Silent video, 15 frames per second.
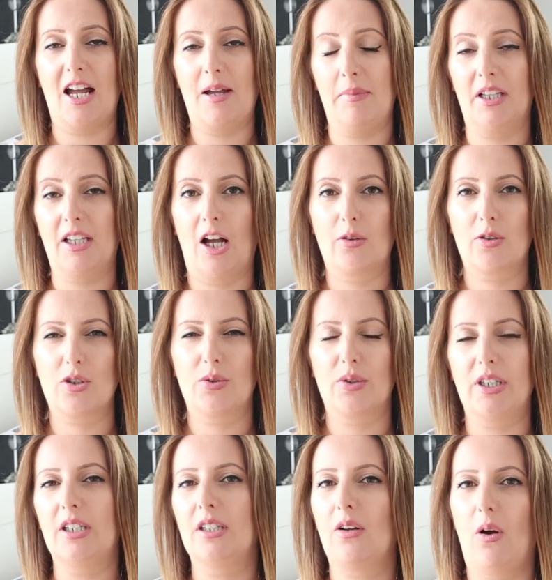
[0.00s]
I'm allowed to
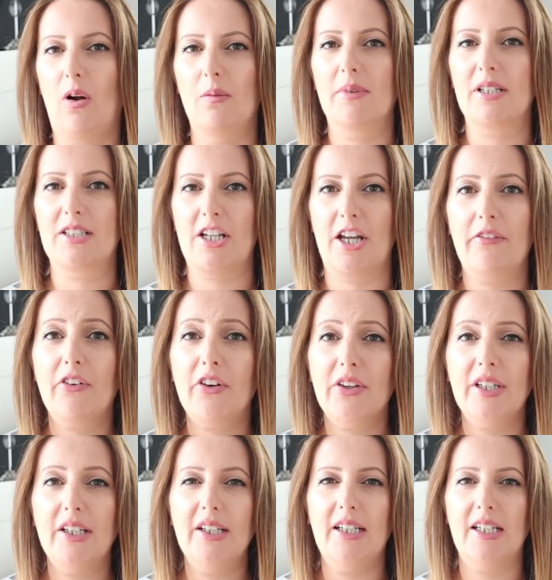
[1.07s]
eat almost
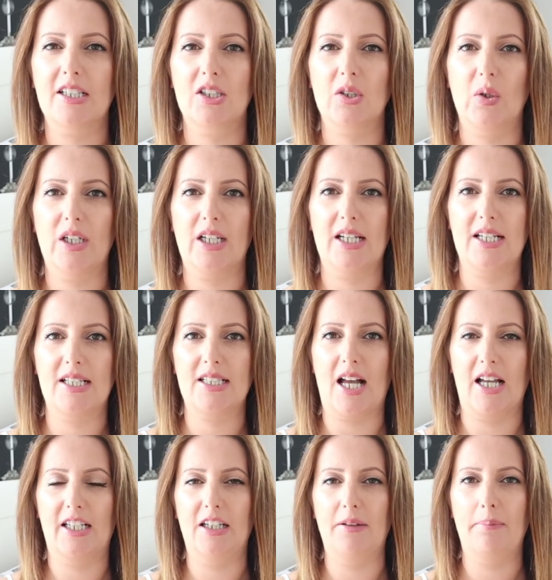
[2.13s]
everything as long as
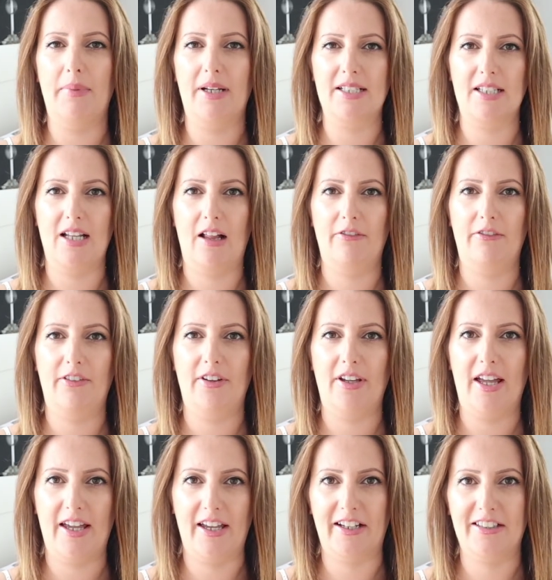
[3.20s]
I keep myself
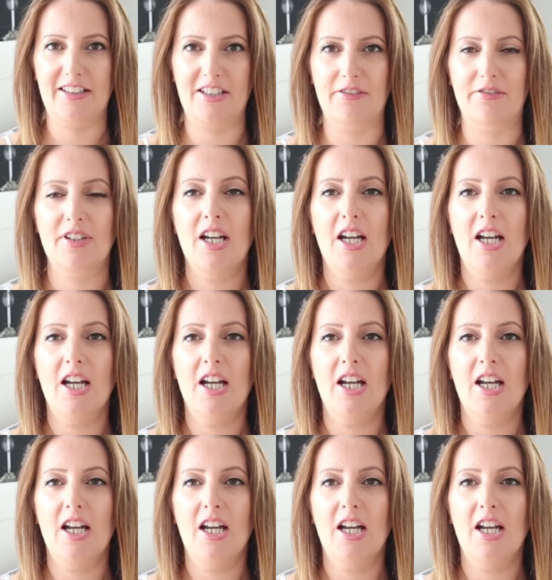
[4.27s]
active.